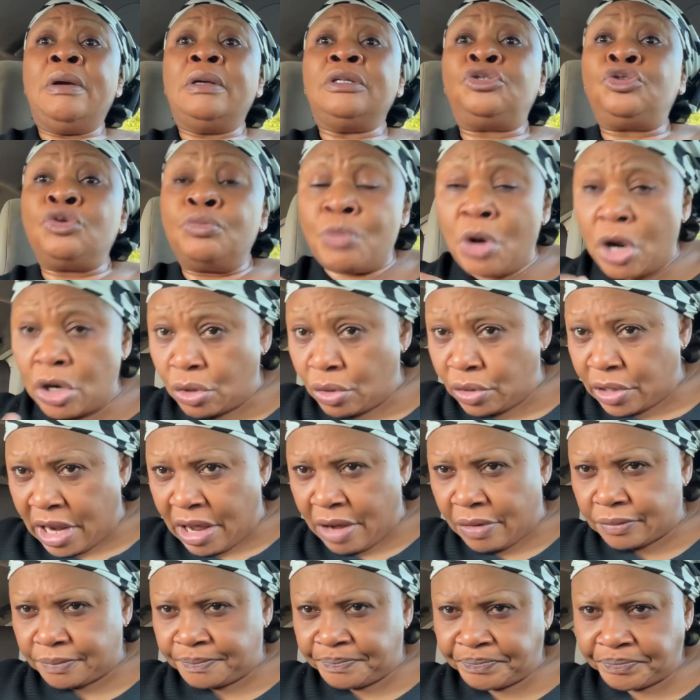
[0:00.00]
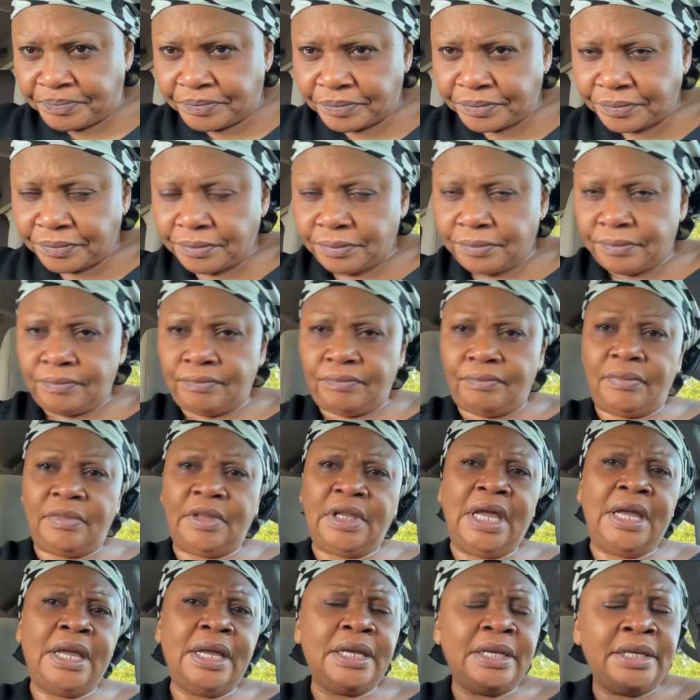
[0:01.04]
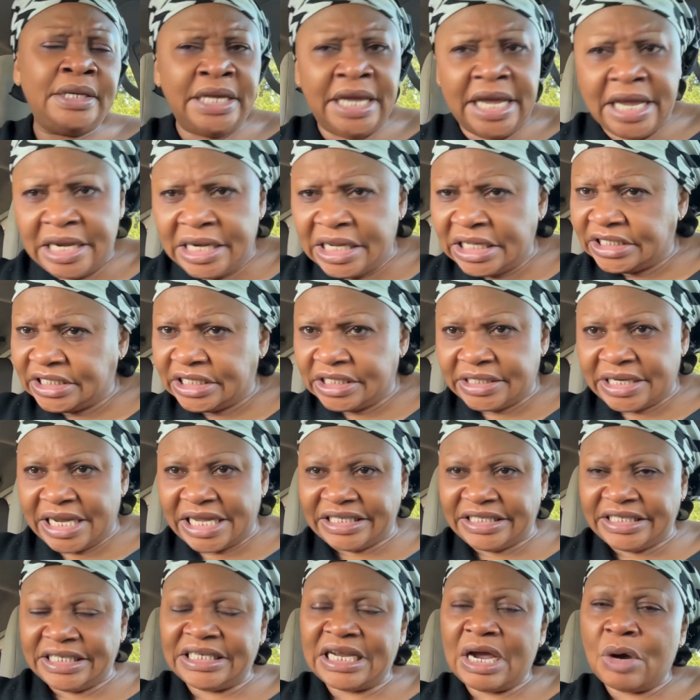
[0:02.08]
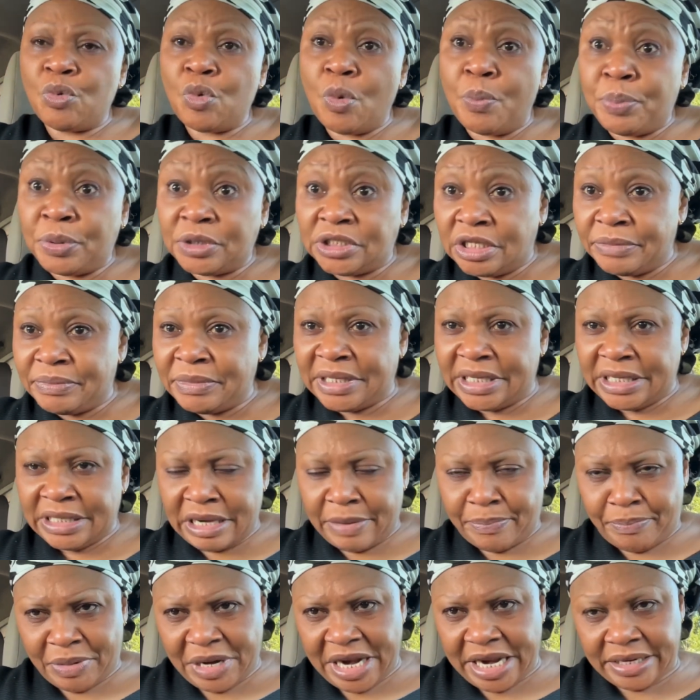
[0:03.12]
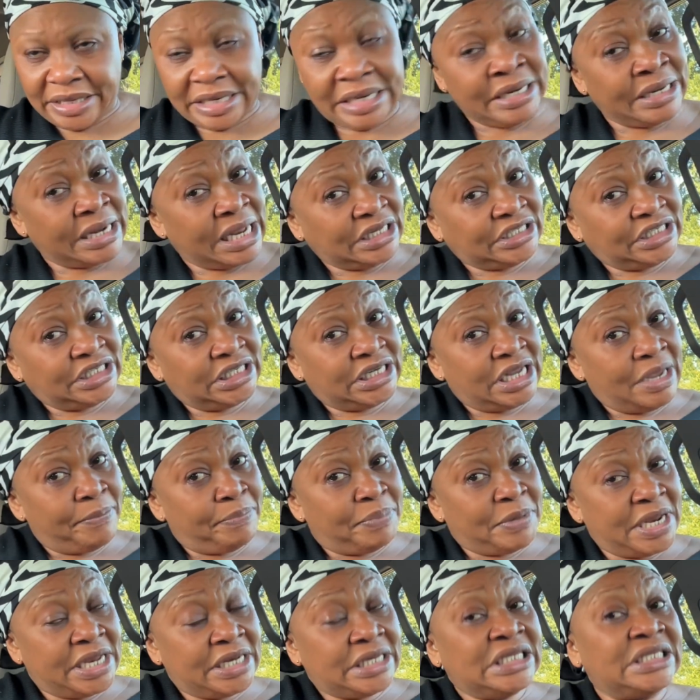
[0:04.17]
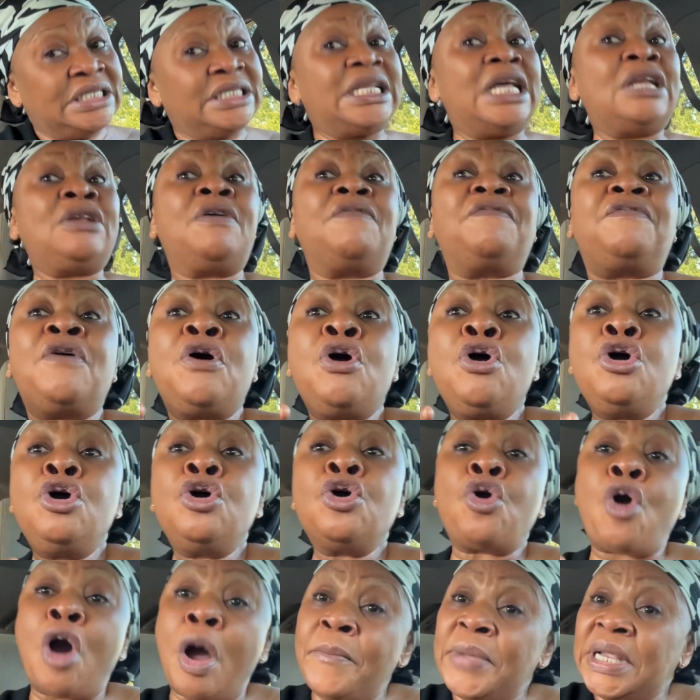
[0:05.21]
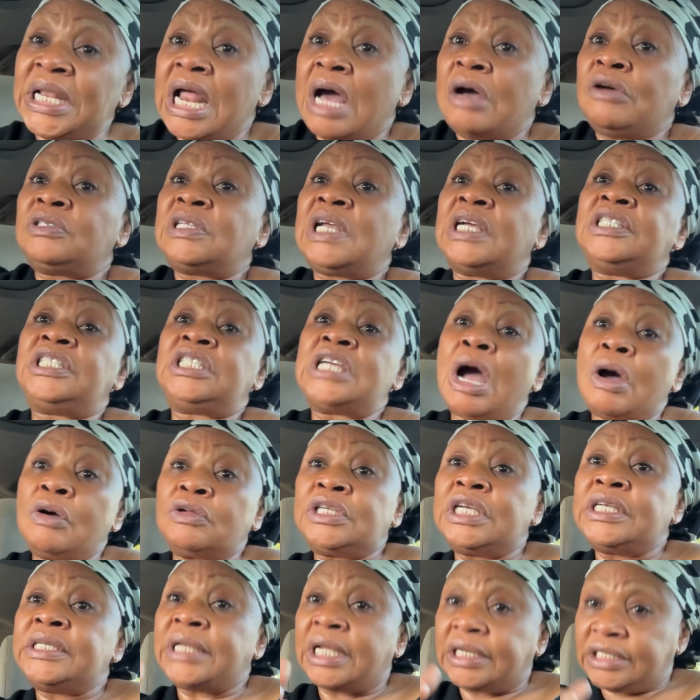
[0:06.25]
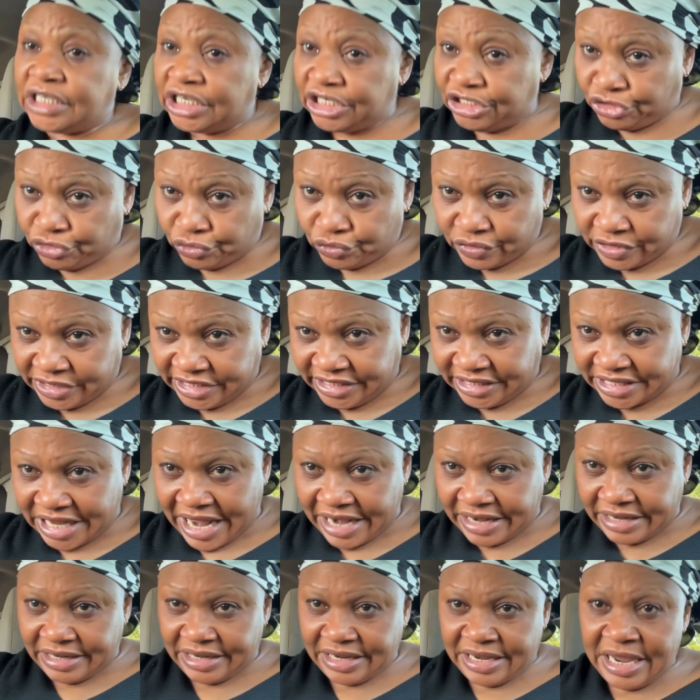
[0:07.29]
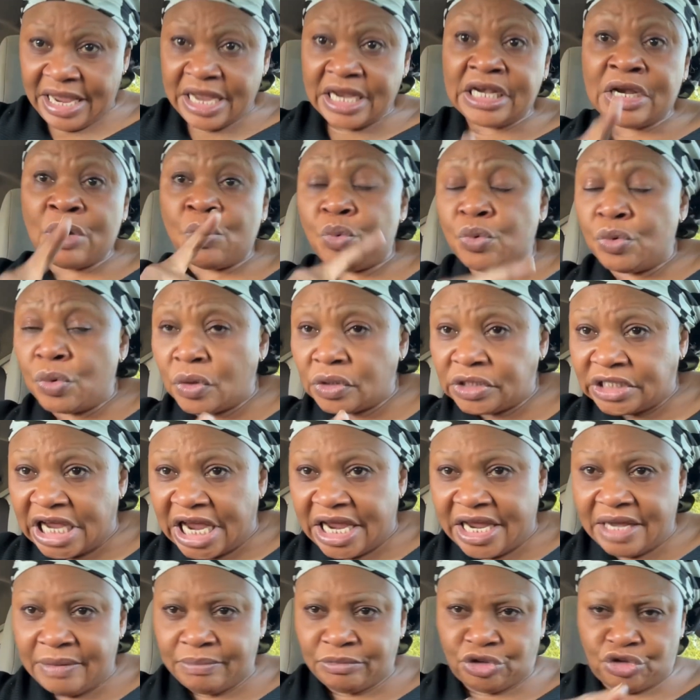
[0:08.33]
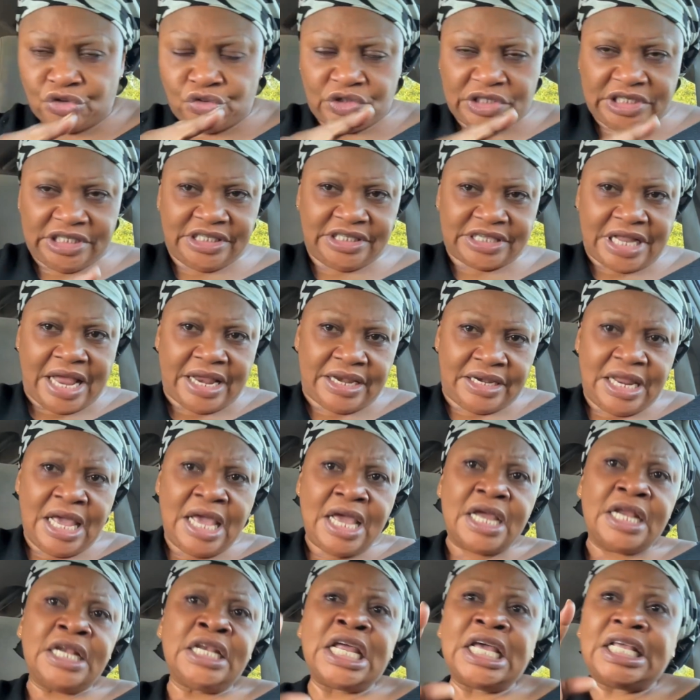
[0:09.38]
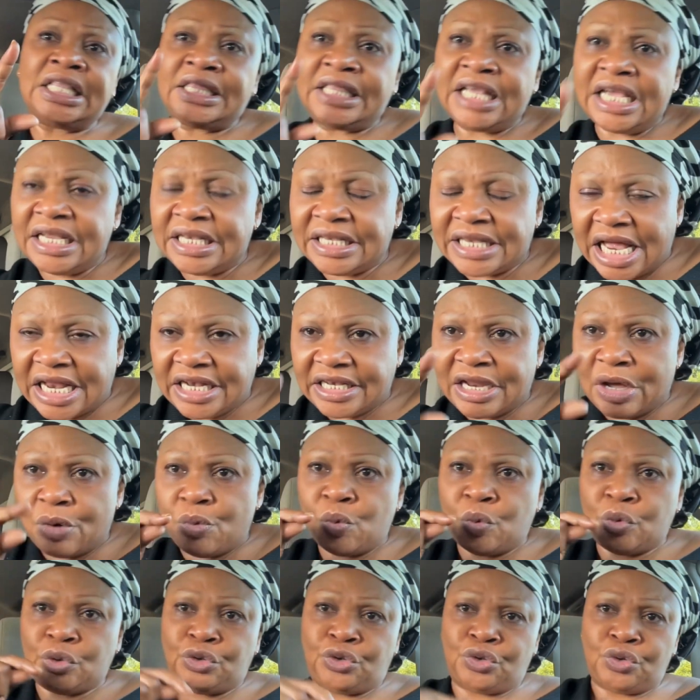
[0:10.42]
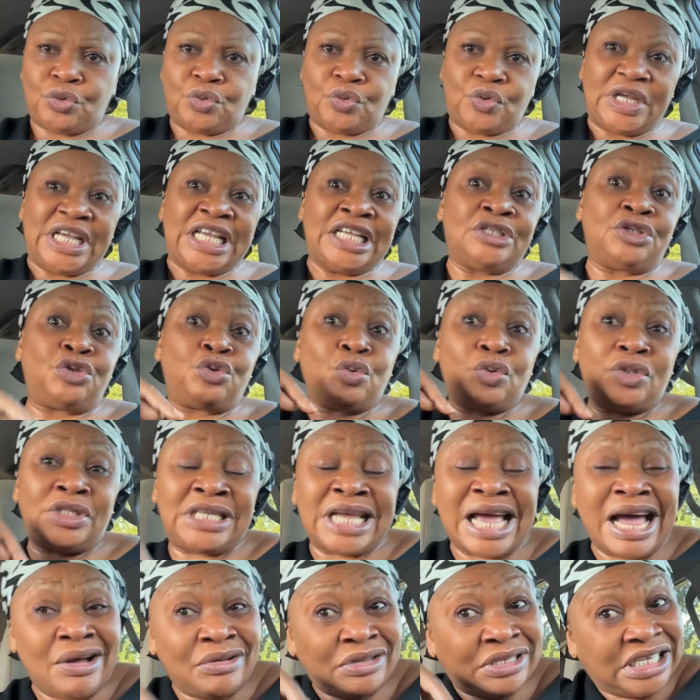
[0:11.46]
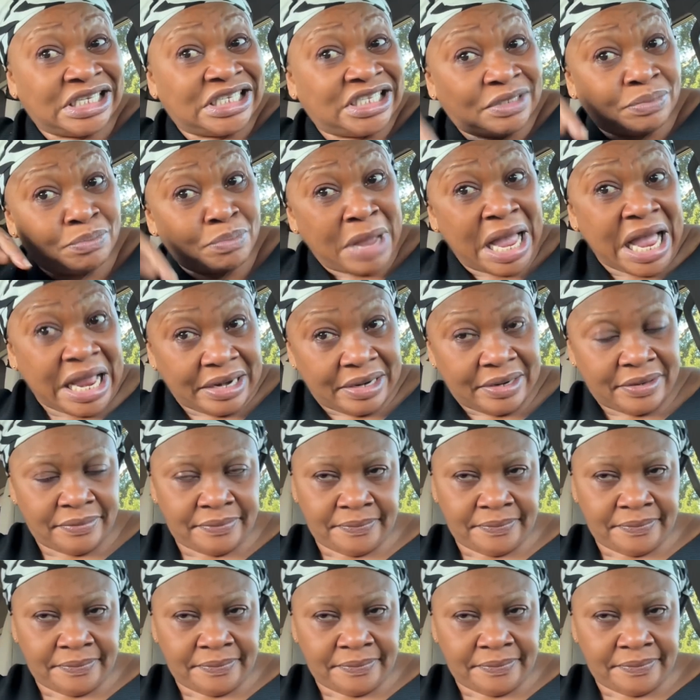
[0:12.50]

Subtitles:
tomorrow now. The elite in Nigeria will put him in the plane, in Nigerian plane, instead of coming out and shouting that he should resign. They will not tell him to resign. The thing that they will do is to tell this man